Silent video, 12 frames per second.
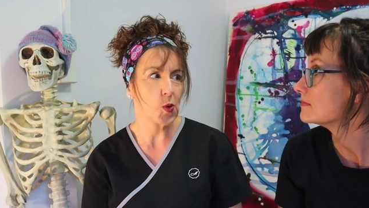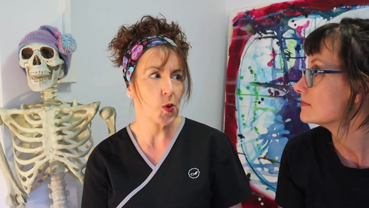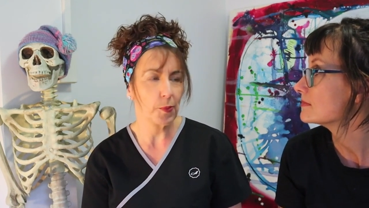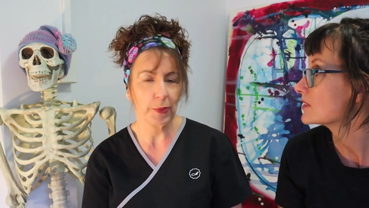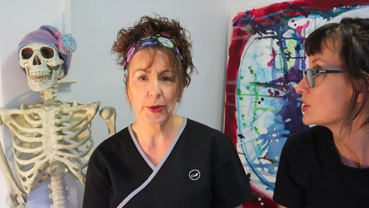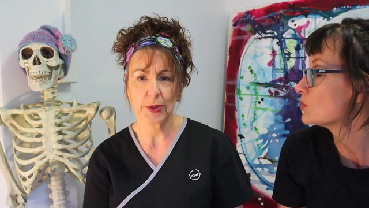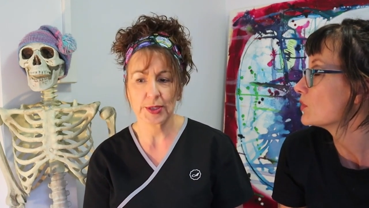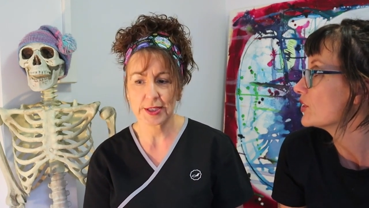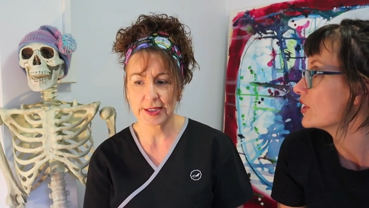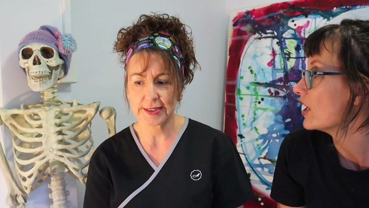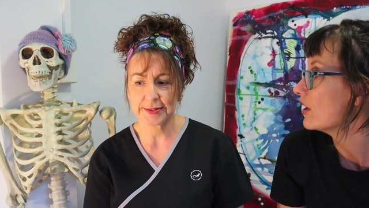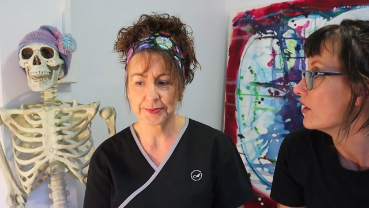Speaker 1: own Because you
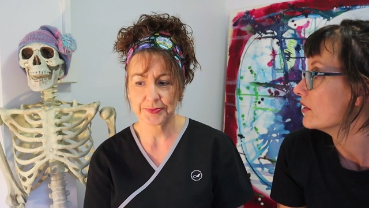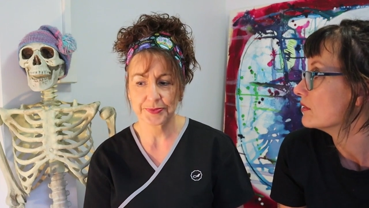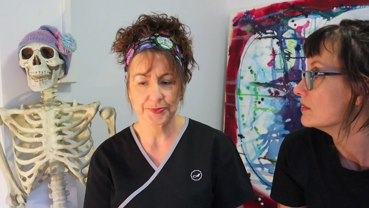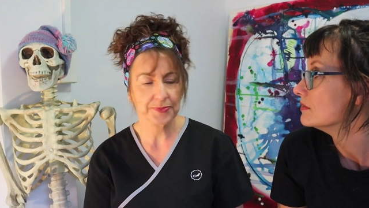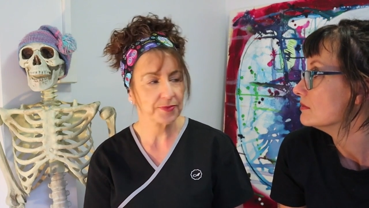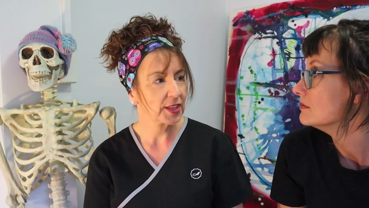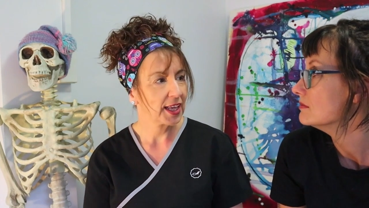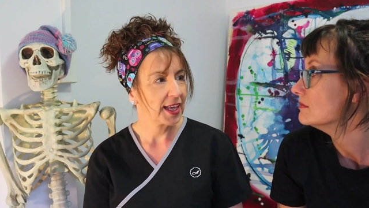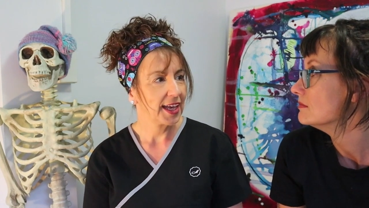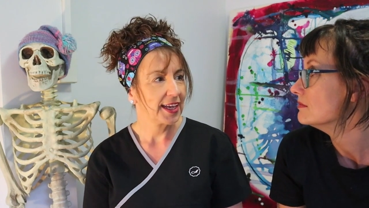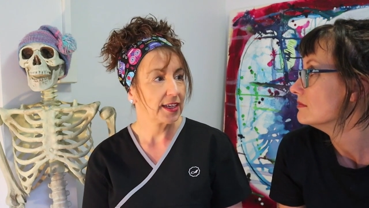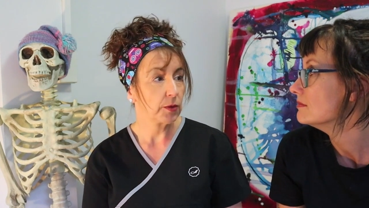wouldn't know.
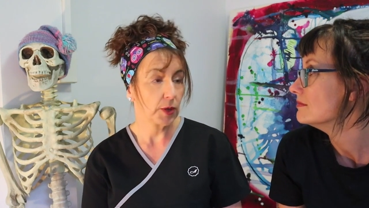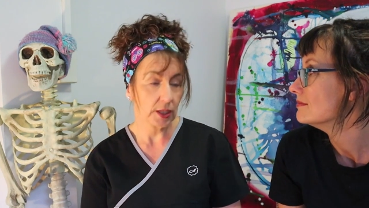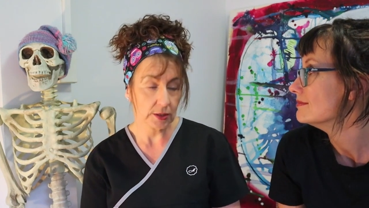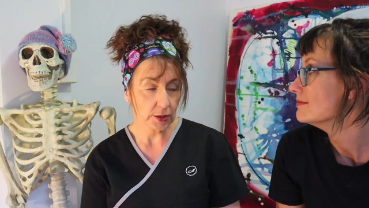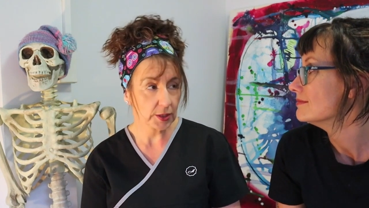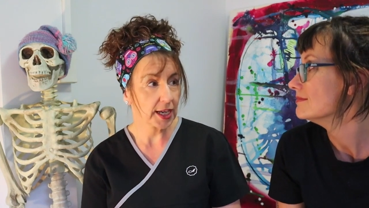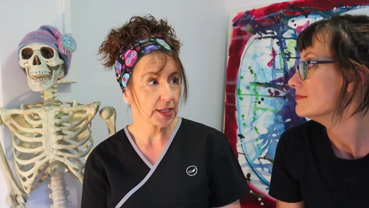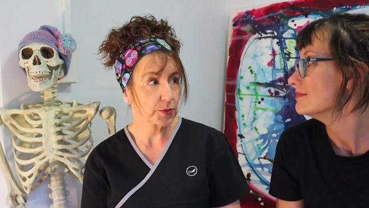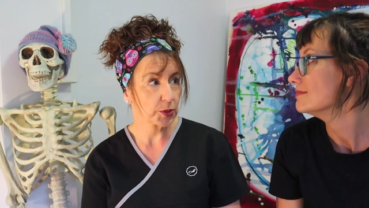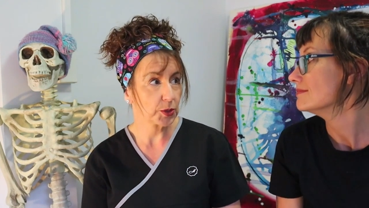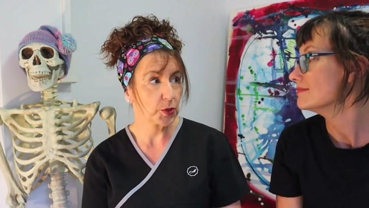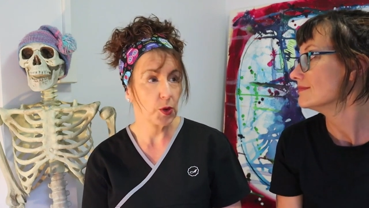Yeah, well, you guys
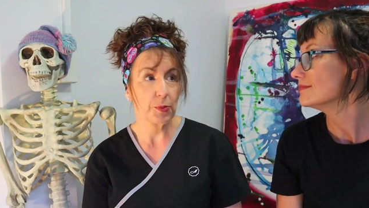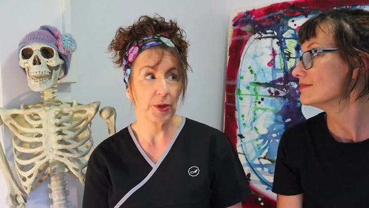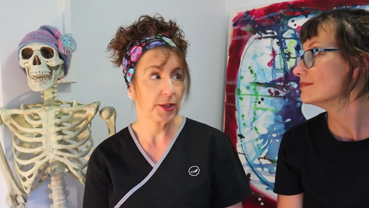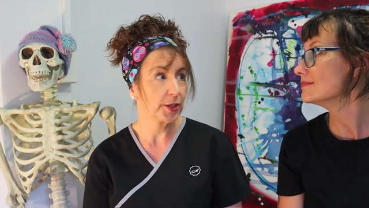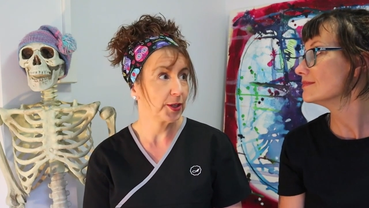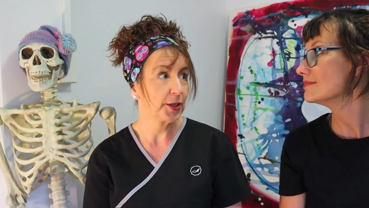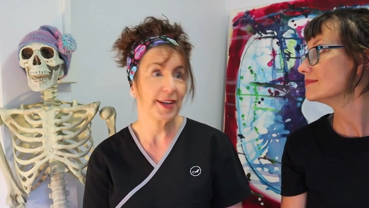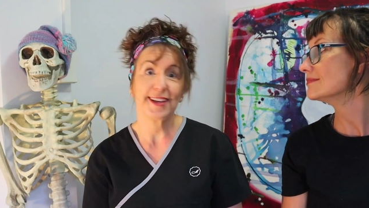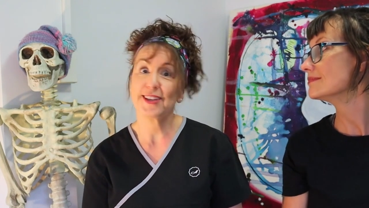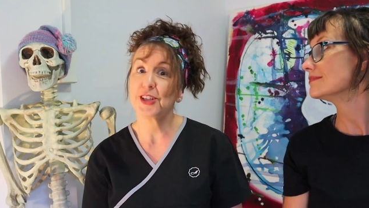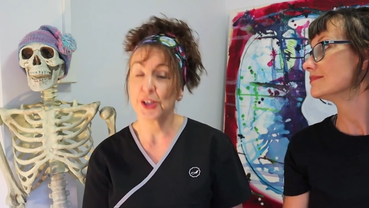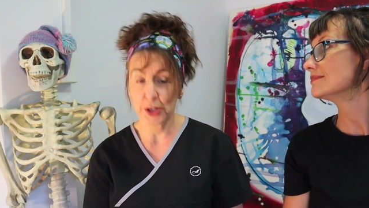wouldn't know, but yeah,
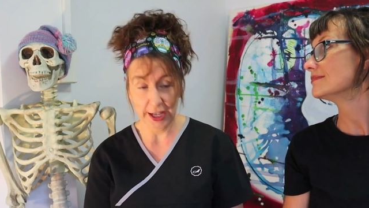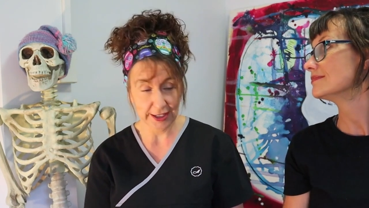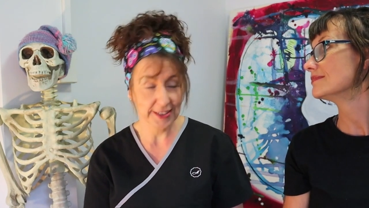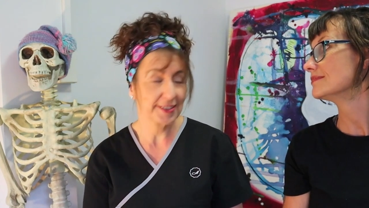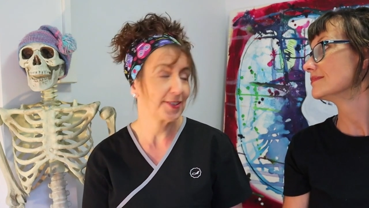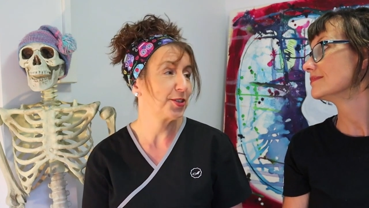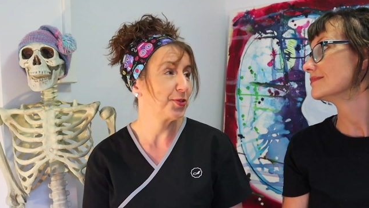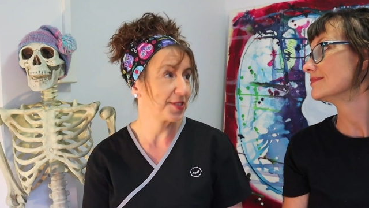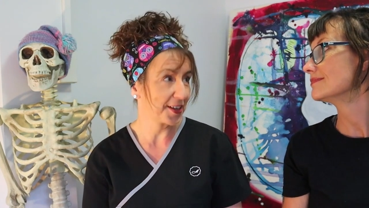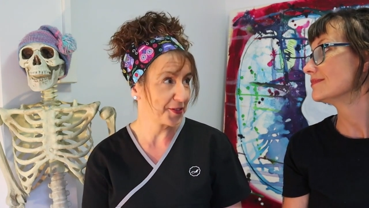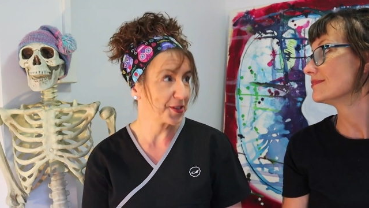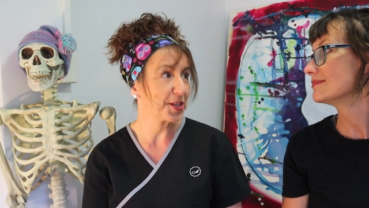yes, you
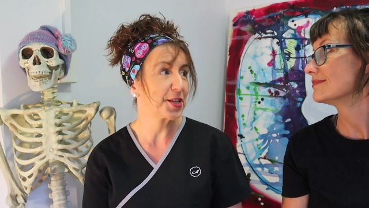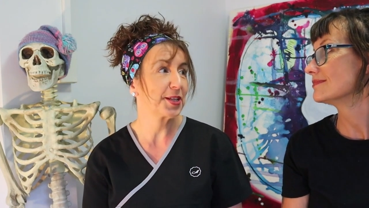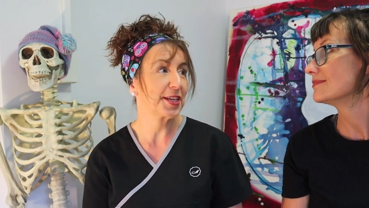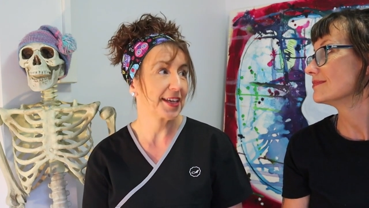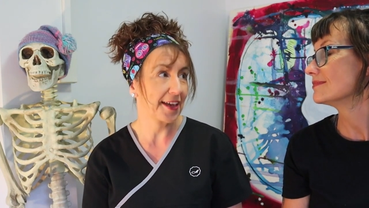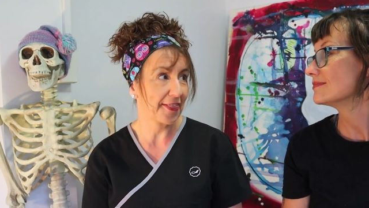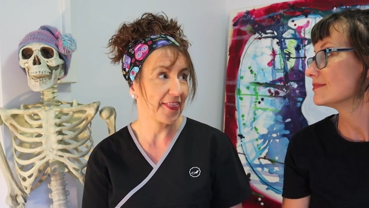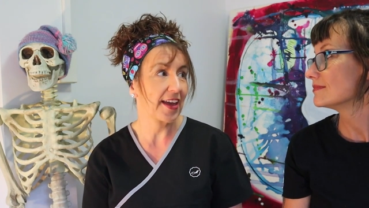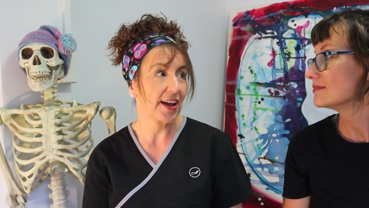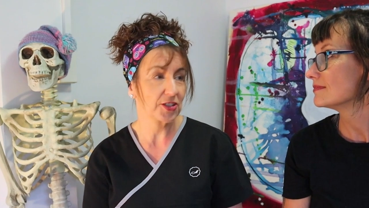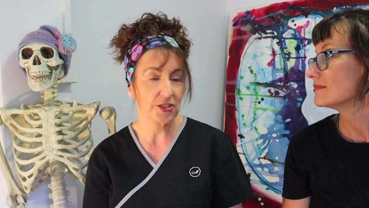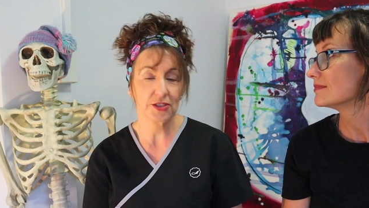definitely get the
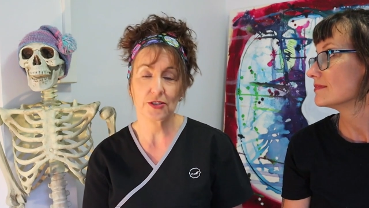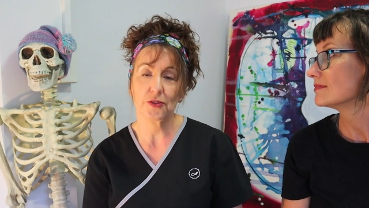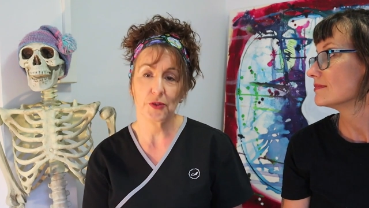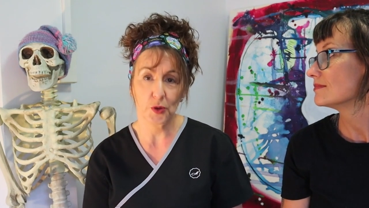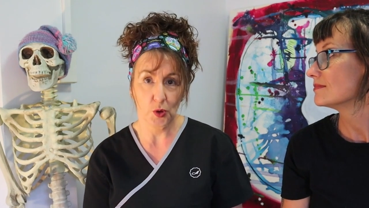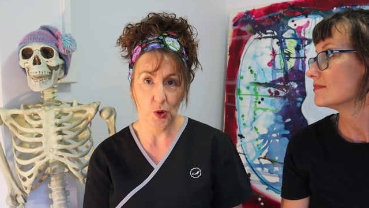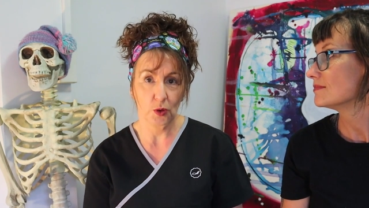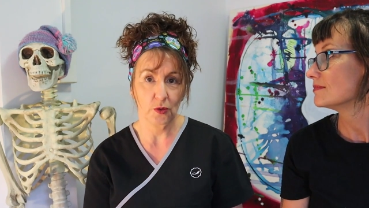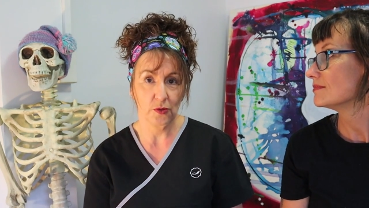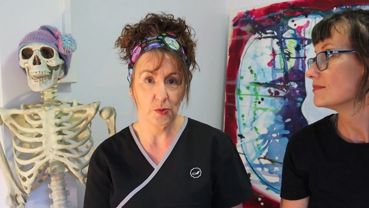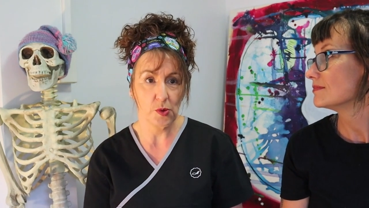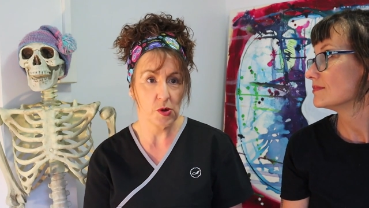ashes of your
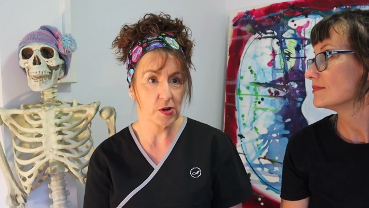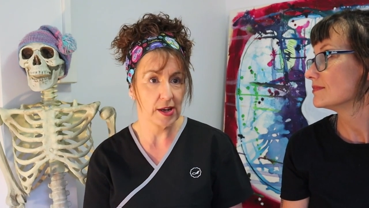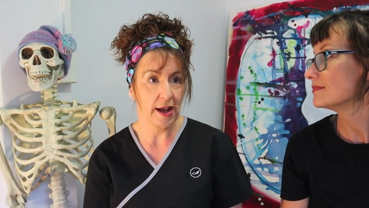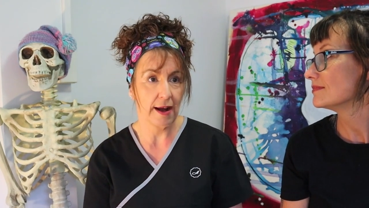loved one.